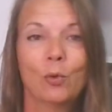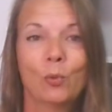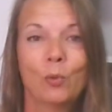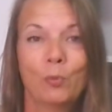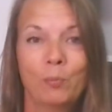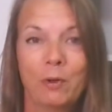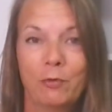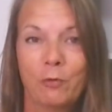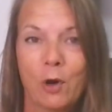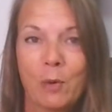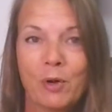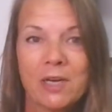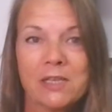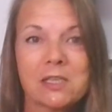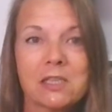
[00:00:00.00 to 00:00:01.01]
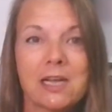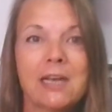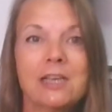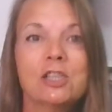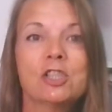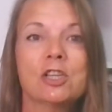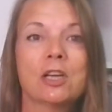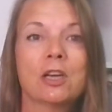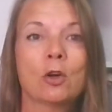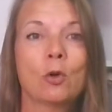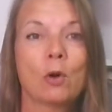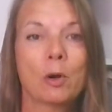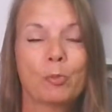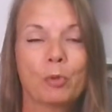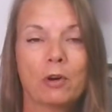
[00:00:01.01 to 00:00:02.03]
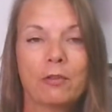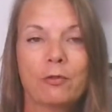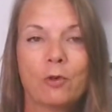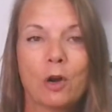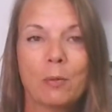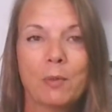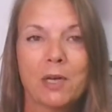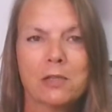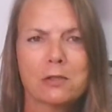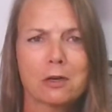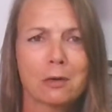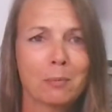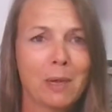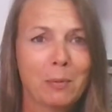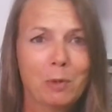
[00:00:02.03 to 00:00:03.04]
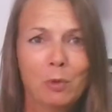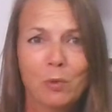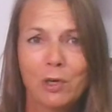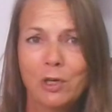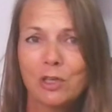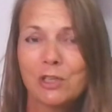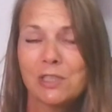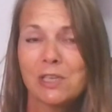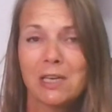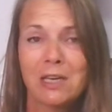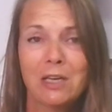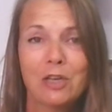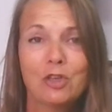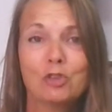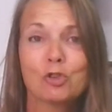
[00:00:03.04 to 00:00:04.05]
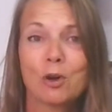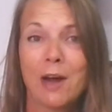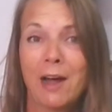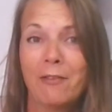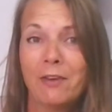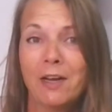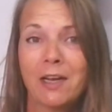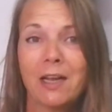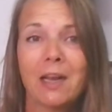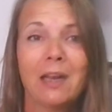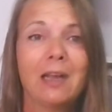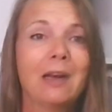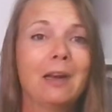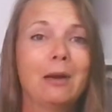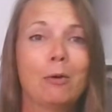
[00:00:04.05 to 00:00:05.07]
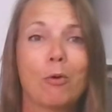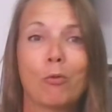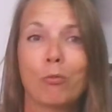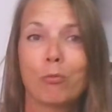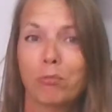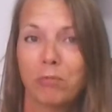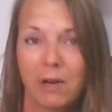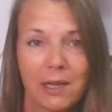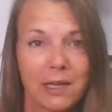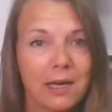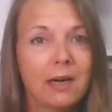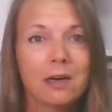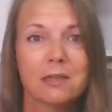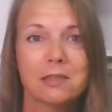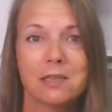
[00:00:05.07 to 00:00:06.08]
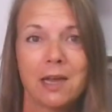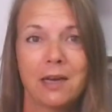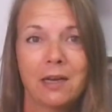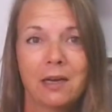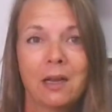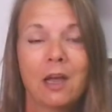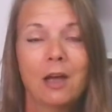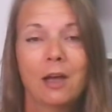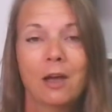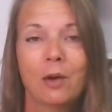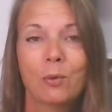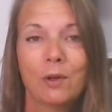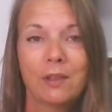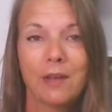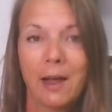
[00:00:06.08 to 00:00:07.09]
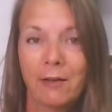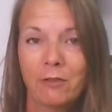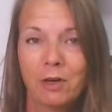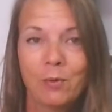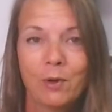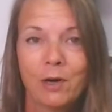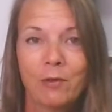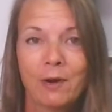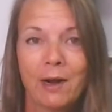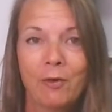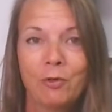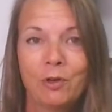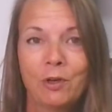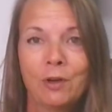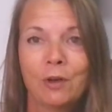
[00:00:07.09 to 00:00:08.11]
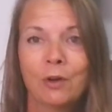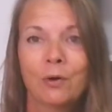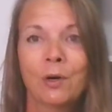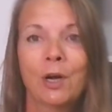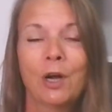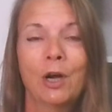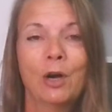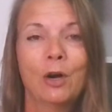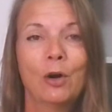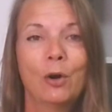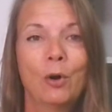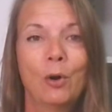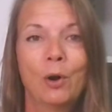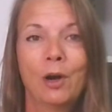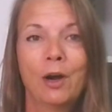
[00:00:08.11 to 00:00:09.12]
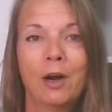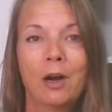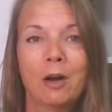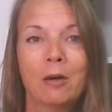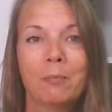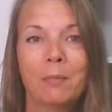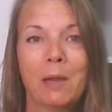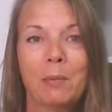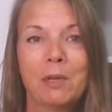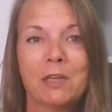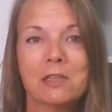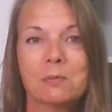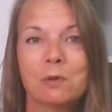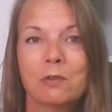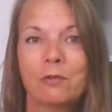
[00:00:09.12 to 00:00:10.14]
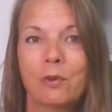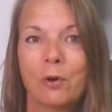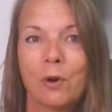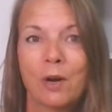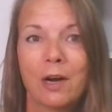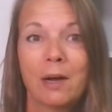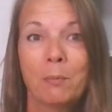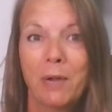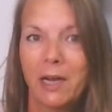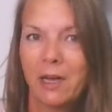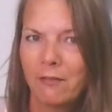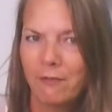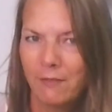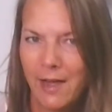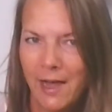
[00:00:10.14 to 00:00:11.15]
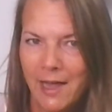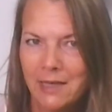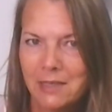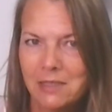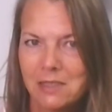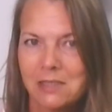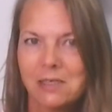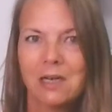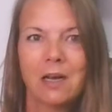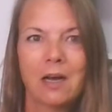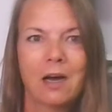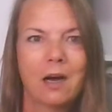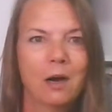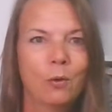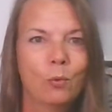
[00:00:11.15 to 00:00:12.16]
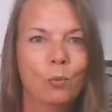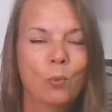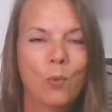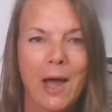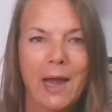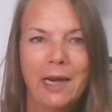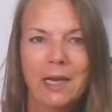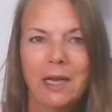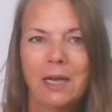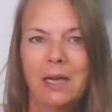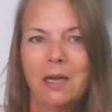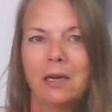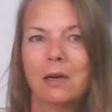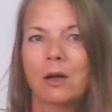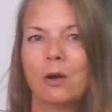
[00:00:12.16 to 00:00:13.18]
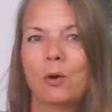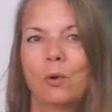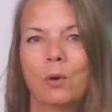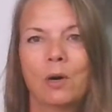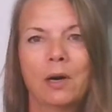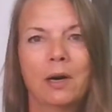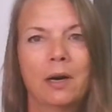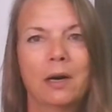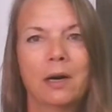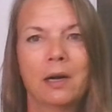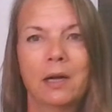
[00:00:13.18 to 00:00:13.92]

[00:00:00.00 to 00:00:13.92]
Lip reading: before a presentation or performance, or maybe when you're sitting in traffic and getting really irritated with everyone around you, or maybe it's before a big event, a wedding, or